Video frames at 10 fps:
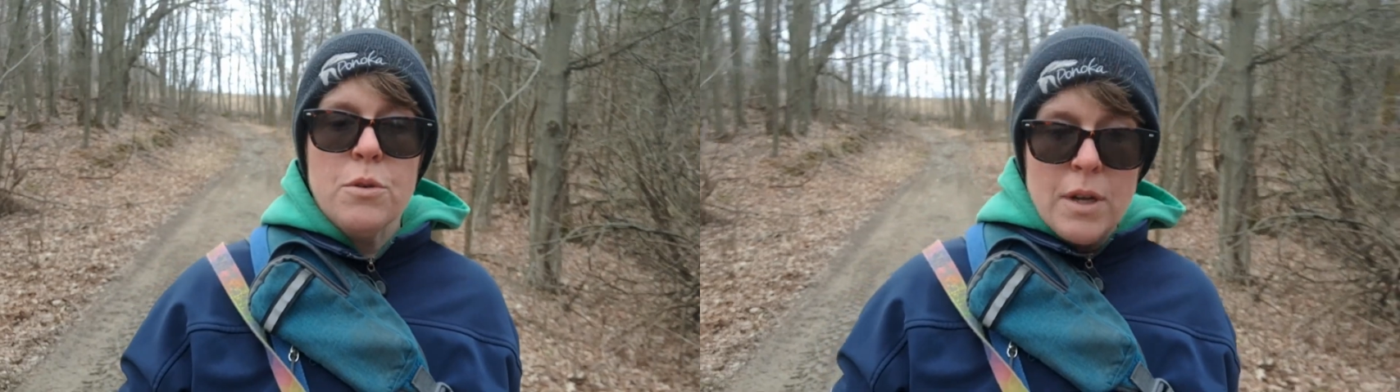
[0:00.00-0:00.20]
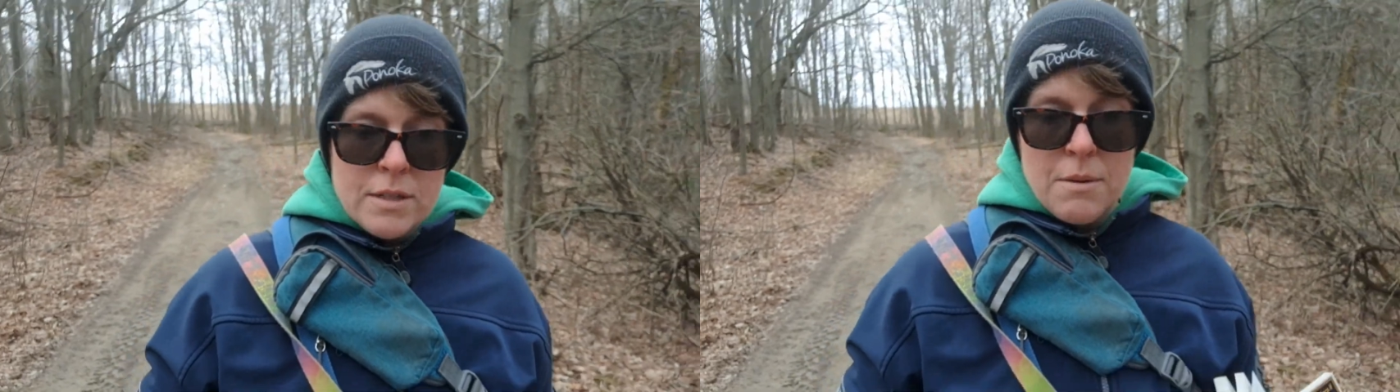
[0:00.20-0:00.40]

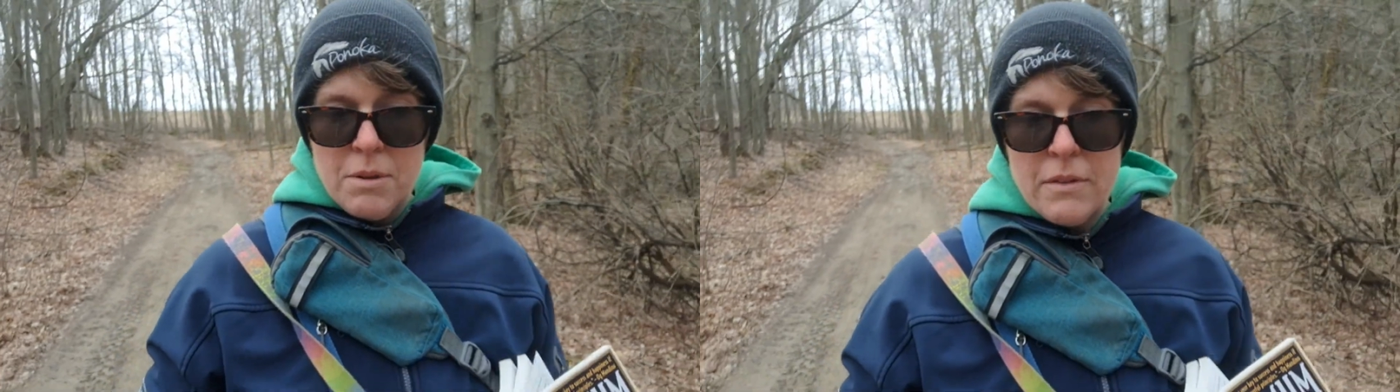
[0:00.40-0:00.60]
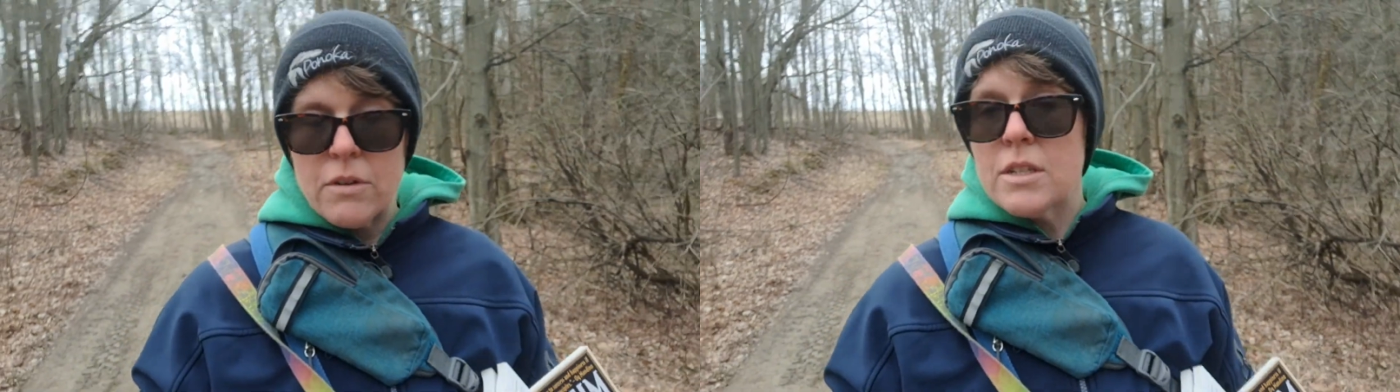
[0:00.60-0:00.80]
because I
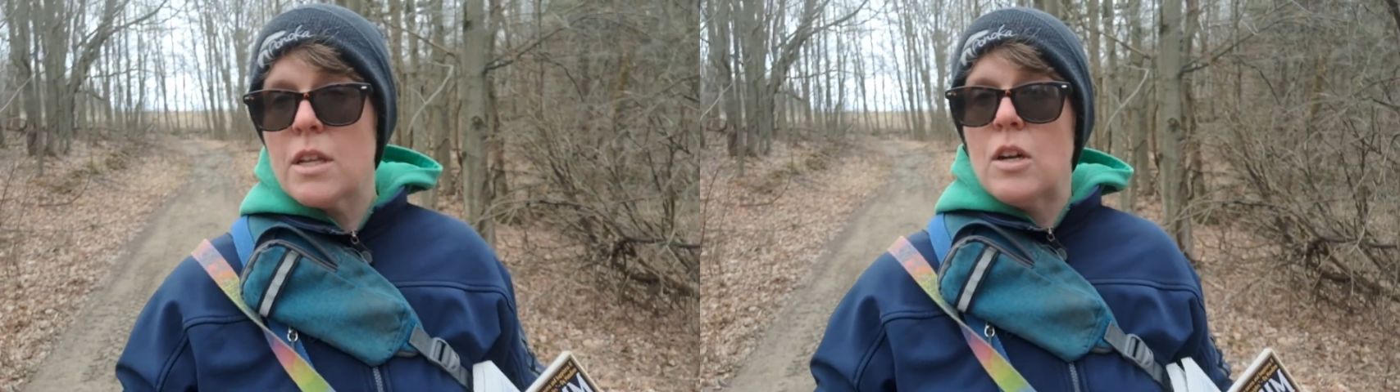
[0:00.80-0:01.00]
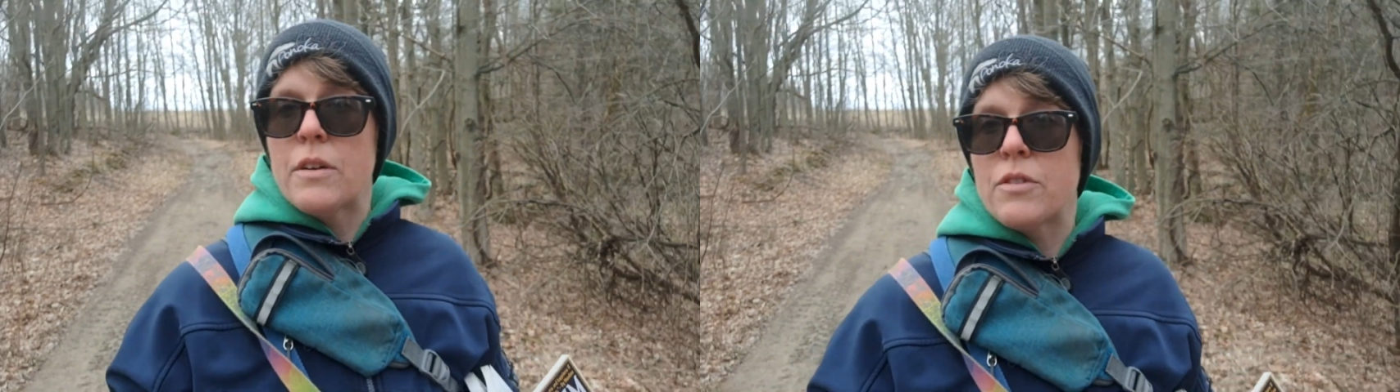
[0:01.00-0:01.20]
believe there is a
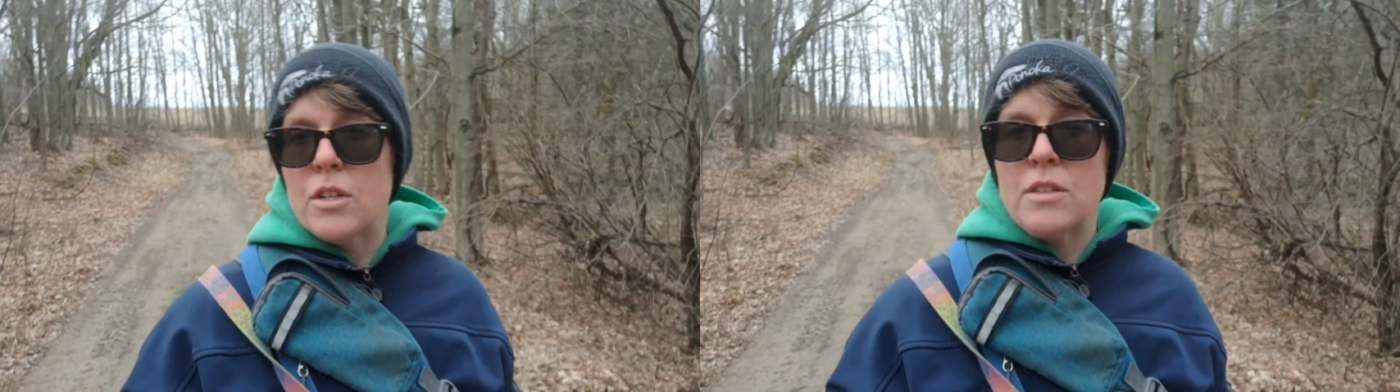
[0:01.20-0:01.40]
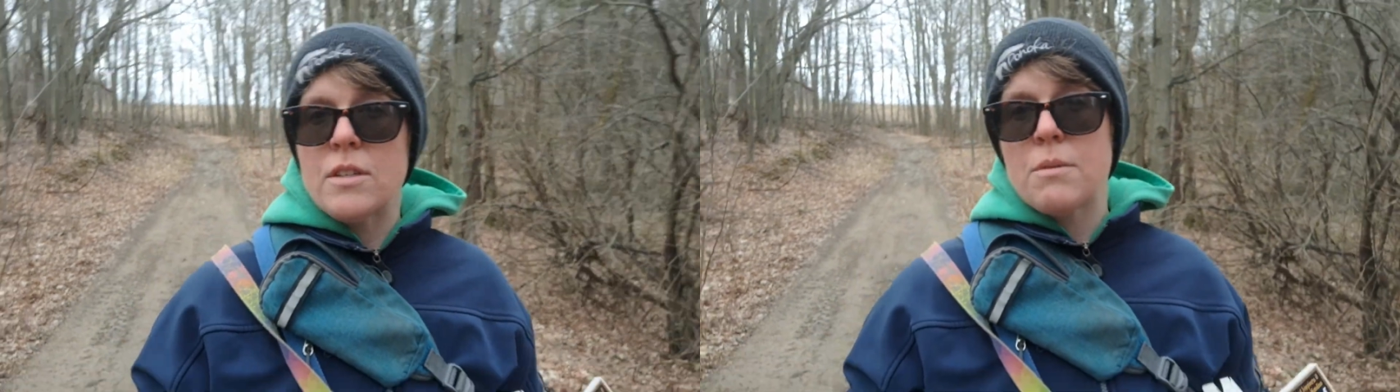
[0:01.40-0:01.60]
lot of
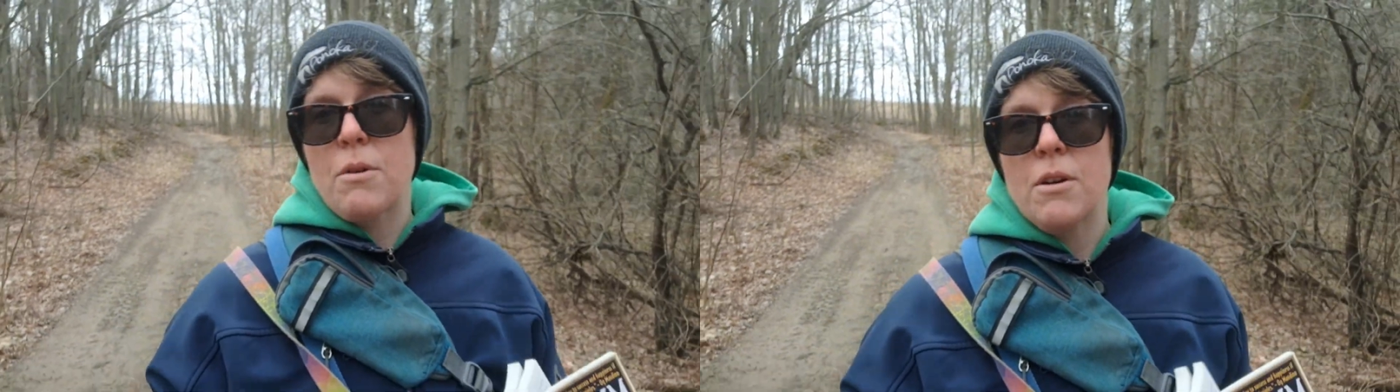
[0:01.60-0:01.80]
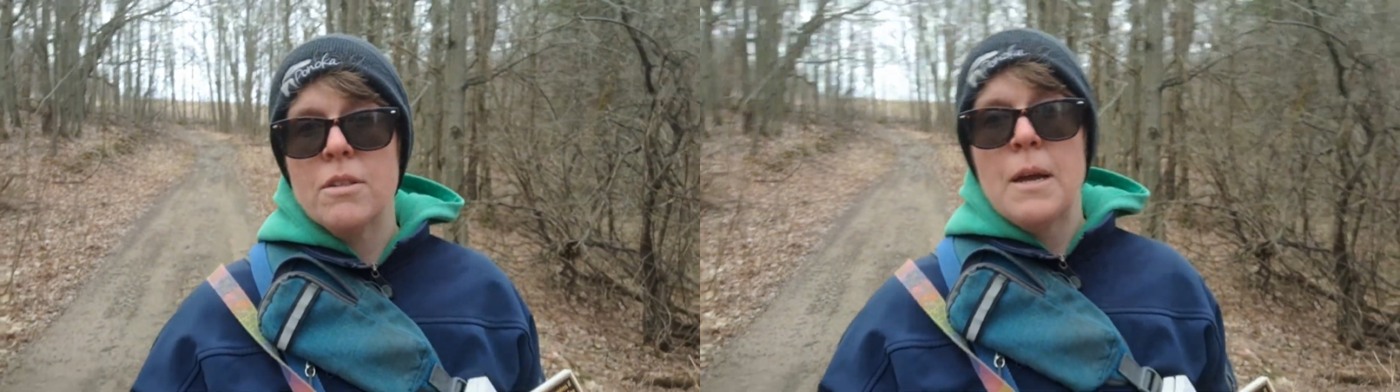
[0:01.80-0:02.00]
good in this
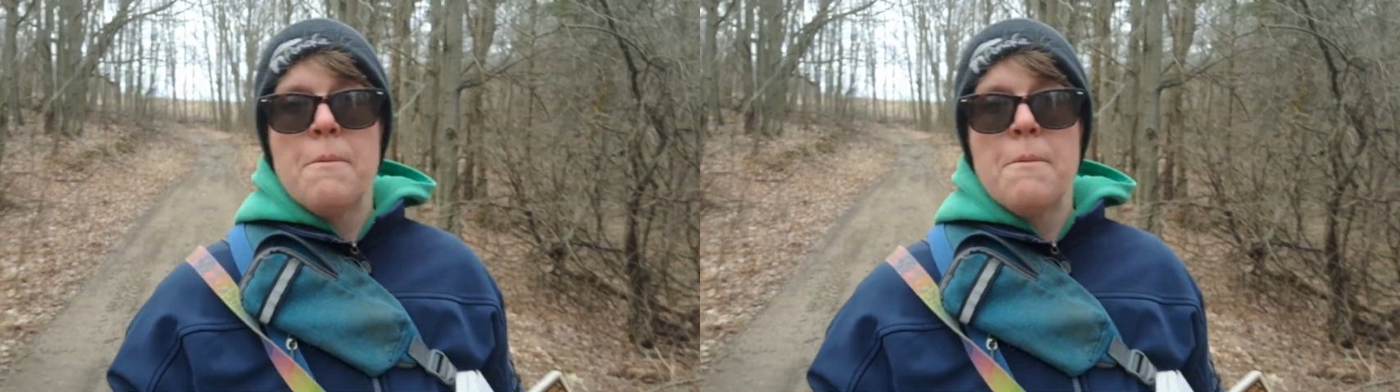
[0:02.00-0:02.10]
world.